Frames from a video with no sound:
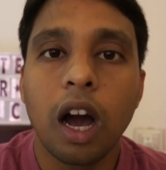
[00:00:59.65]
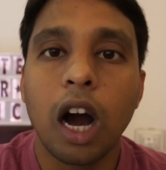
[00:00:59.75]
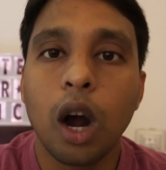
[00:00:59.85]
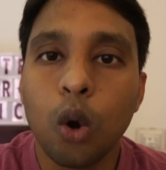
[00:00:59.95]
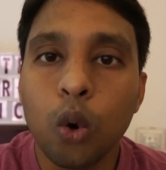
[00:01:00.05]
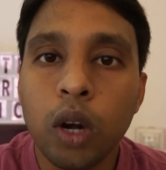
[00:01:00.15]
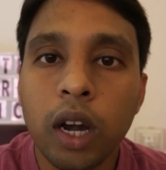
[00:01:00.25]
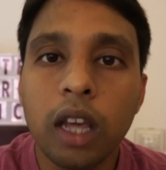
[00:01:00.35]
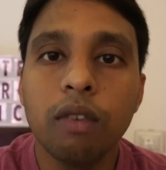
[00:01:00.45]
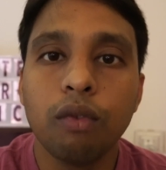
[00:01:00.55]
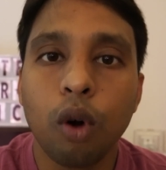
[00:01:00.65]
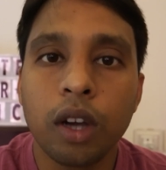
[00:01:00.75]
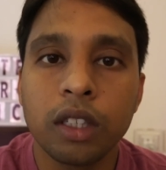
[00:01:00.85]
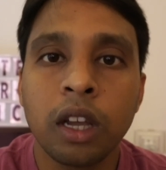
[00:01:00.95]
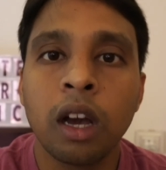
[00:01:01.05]
are only
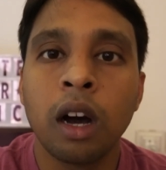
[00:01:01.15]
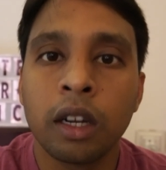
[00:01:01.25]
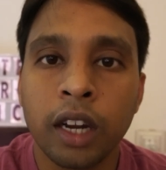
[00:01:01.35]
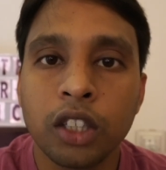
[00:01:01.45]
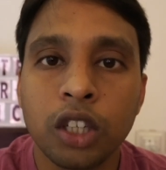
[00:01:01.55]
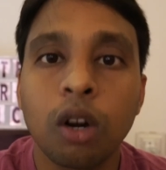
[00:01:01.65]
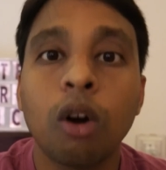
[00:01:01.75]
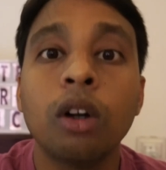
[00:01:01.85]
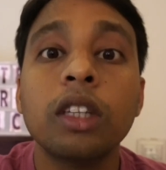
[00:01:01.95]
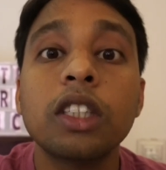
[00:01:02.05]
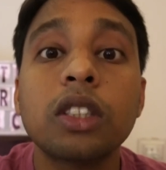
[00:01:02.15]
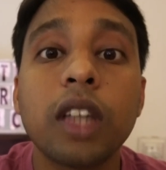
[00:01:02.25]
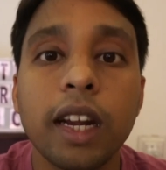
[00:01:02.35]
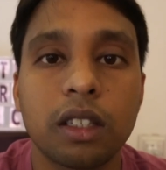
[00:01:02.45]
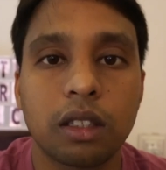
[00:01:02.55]
focusing our attention on the
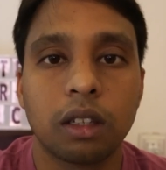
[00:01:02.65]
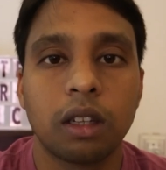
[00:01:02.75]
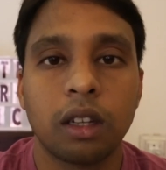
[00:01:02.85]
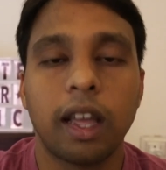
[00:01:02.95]
states,